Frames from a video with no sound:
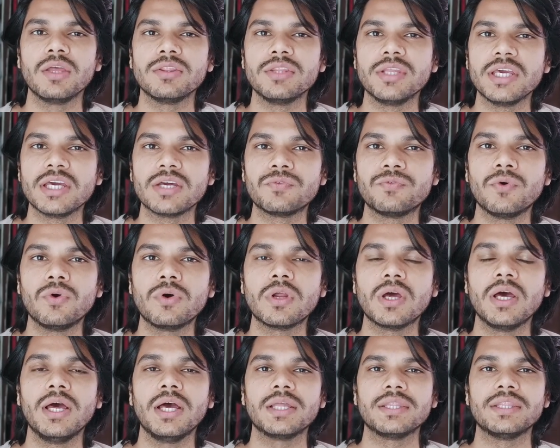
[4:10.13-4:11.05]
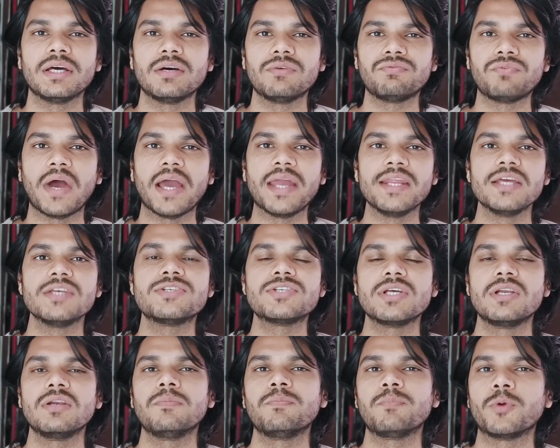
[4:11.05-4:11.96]
Therefore, the
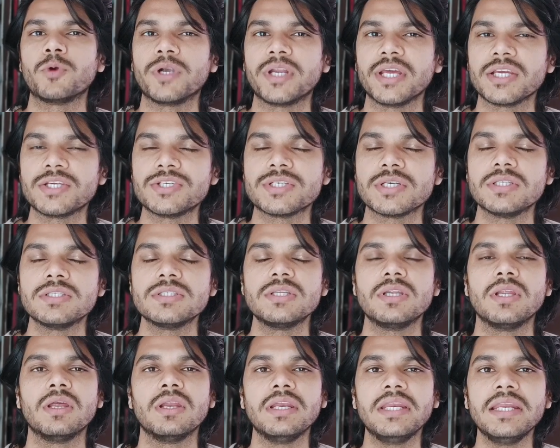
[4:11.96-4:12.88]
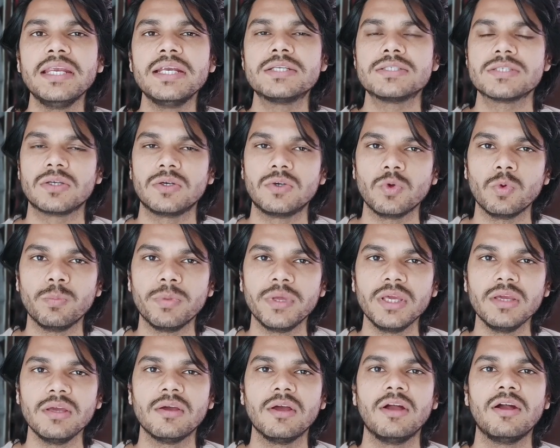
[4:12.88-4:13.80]
financial protection needs to
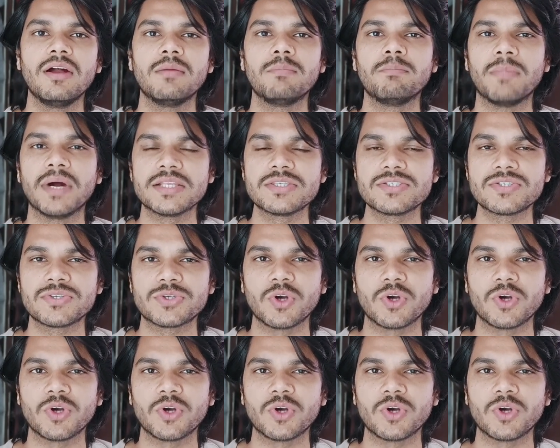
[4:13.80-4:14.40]
be much